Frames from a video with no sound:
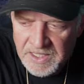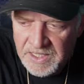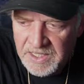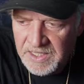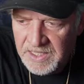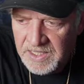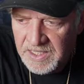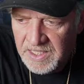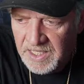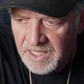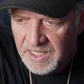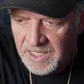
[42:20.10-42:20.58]

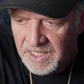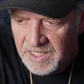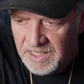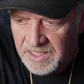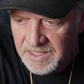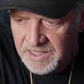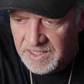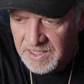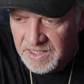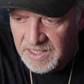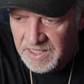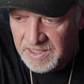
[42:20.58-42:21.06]
and
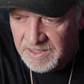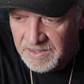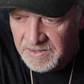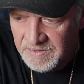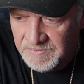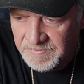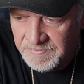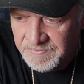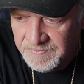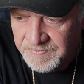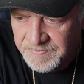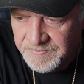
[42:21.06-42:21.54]

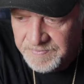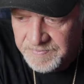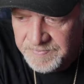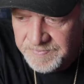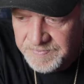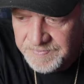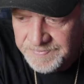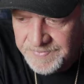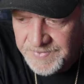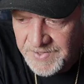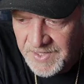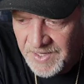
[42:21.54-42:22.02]

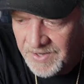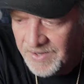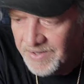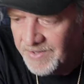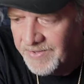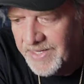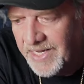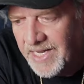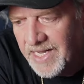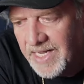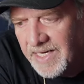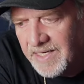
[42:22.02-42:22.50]
all
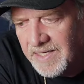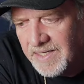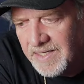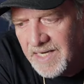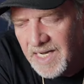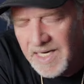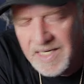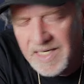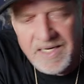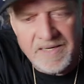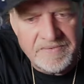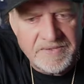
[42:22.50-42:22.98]
that. I
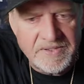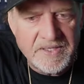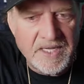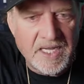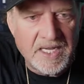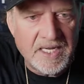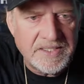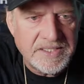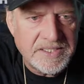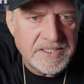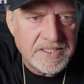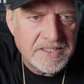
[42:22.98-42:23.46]
love you
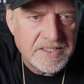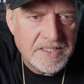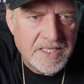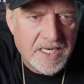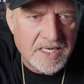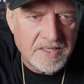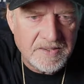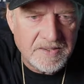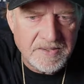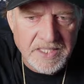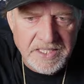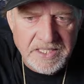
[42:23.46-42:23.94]
guys. I
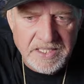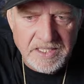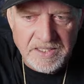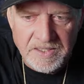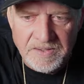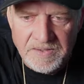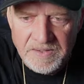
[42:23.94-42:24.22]
really do.